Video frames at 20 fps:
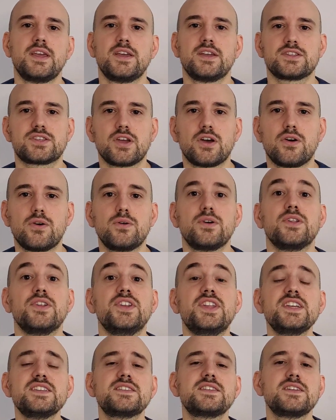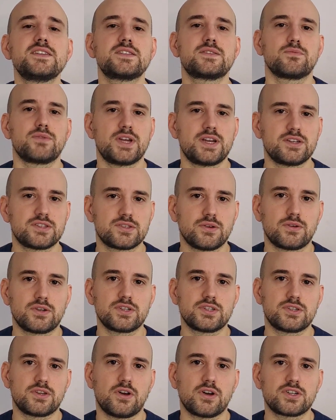So this is where
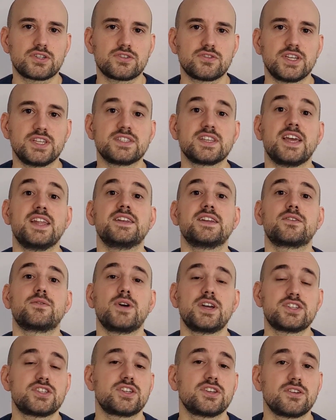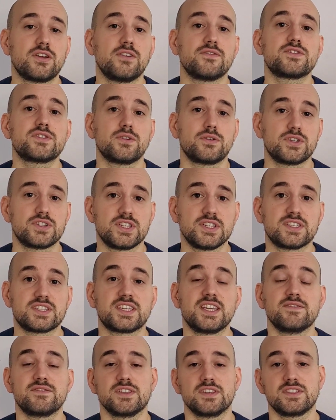source doctrines and the question of sources
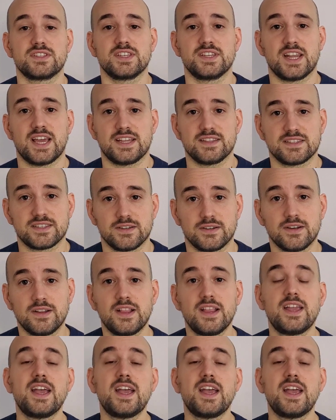gives us an answer.